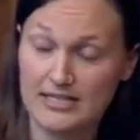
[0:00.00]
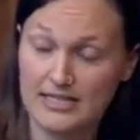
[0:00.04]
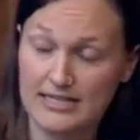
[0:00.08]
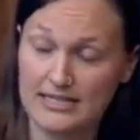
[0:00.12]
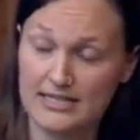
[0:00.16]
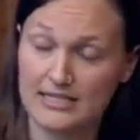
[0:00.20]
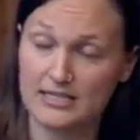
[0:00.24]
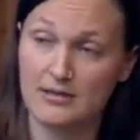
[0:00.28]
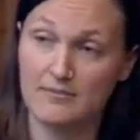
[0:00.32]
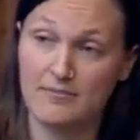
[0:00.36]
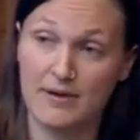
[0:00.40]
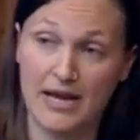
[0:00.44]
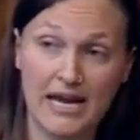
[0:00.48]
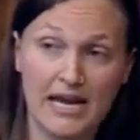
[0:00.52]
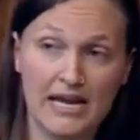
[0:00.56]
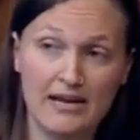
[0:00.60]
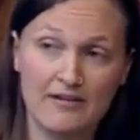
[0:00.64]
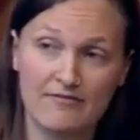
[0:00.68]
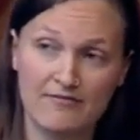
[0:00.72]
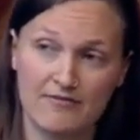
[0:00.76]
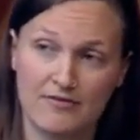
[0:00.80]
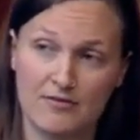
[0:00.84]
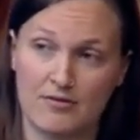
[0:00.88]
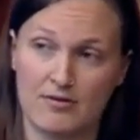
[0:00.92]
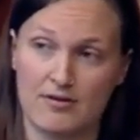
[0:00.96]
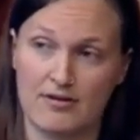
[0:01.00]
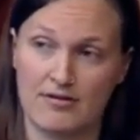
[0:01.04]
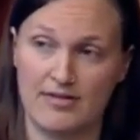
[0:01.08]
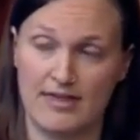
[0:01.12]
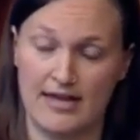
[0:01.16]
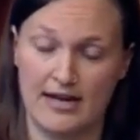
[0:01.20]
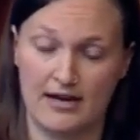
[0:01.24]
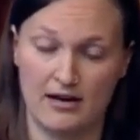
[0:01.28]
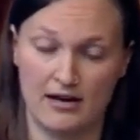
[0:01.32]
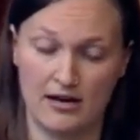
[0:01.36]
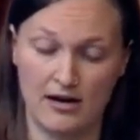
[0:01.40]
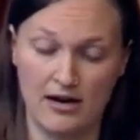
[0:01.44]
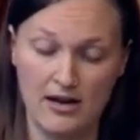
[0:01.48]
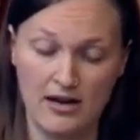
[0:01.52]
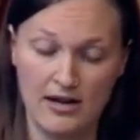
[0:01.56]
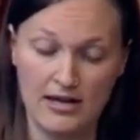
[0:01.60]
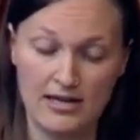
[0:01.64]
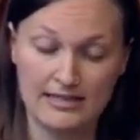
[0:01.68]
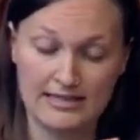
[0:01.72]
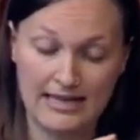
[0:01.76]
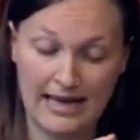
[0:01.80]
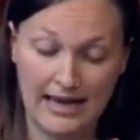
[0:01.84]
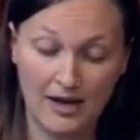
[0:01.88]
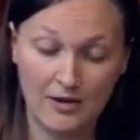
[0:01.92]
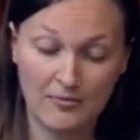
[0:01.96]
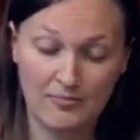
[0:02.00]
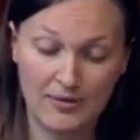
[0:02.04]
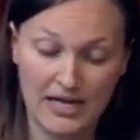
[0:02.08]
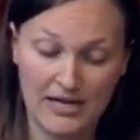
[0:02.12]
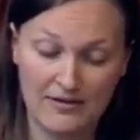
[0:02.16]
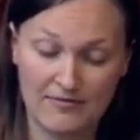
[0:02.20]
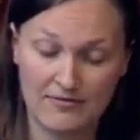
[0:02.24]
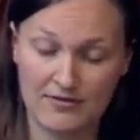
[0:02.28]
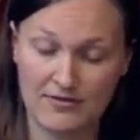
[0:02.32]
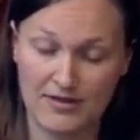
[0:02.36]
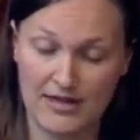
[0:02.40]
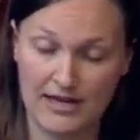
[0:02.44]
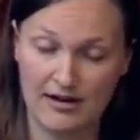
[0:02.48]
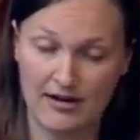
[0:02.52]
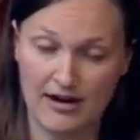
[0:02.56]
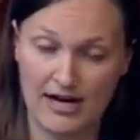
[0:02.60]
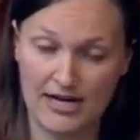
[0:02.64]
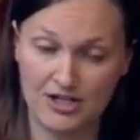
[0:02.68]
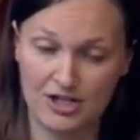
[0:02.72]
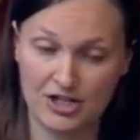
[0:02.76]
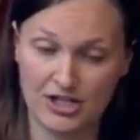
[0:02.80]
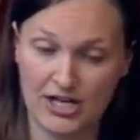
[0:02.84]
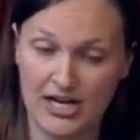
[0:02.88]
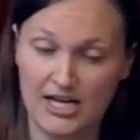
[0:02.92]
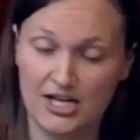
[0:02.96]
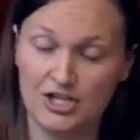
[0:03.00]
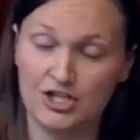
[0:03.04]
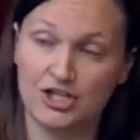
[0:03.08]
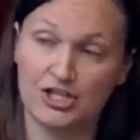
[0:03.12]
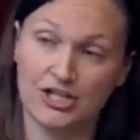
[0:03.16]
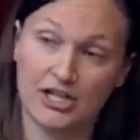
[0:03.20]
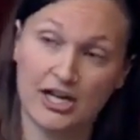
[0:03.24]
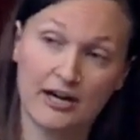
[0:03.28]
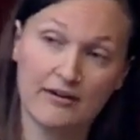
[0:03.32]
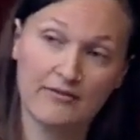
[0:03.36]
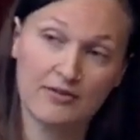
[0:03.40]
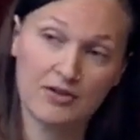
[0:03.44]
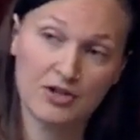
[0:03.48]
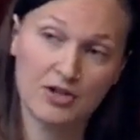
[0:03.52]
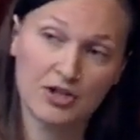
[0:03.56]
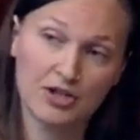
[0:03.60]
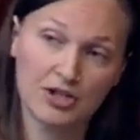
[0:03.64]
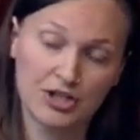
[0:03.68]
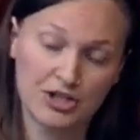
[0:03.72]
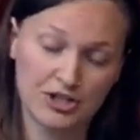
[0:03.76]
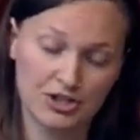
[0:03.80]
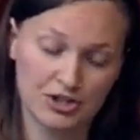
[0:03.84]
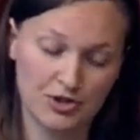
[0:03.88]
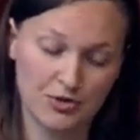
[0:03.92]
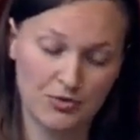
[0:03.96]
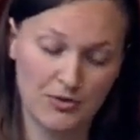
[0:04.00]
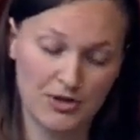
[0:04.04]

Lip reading: funding to help pay for their education, cover their